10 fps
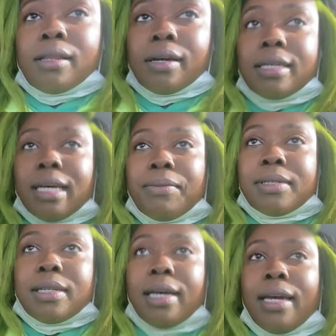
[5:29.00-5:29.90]
because I
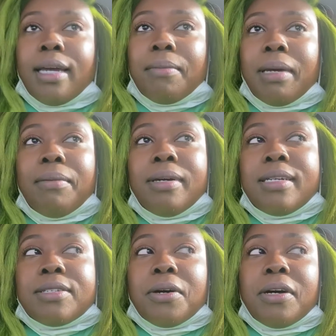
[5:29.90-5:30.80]
was like, maybe
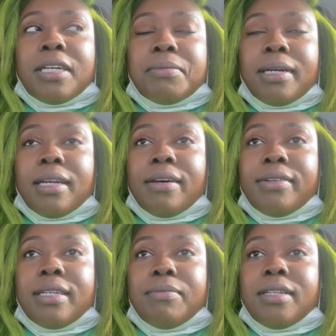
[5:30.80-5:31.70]
his car is big enough
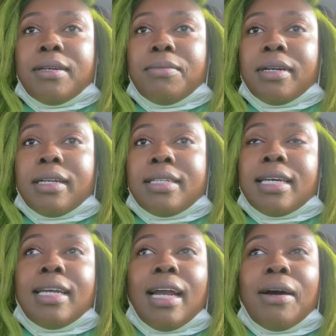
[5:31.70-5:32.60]
to bring this.
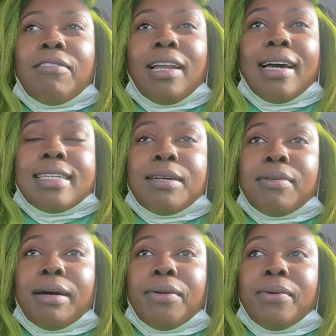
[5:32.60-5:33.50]
And then I realized it
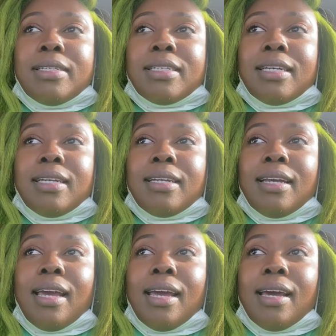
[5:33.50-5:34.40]
probably wasn't.
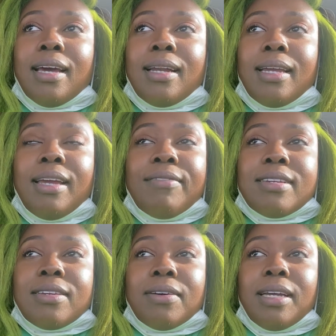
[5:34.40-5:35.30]
And even
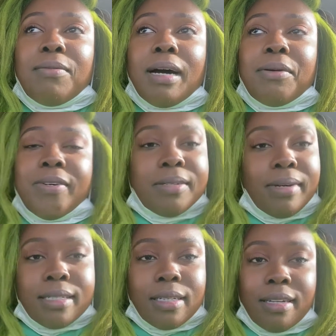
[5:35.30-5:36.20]
still, he probably wasn't
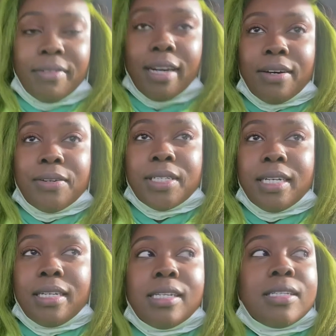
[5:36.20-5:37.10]
about to leave the house
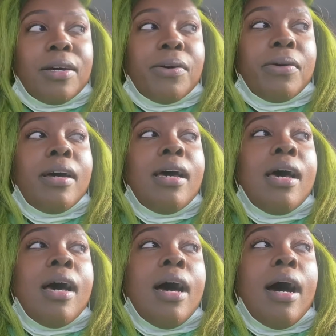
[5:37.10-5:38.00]
in the snow
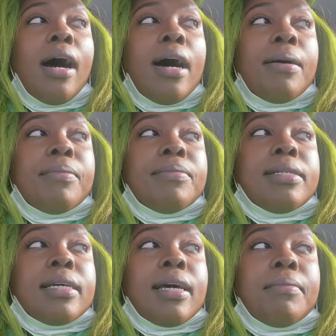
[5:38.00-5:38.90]

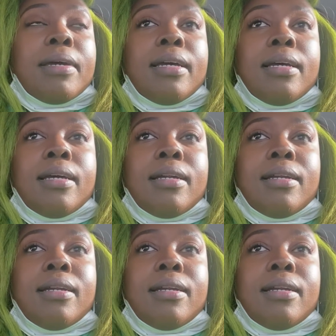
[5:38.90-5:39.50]
to come get it,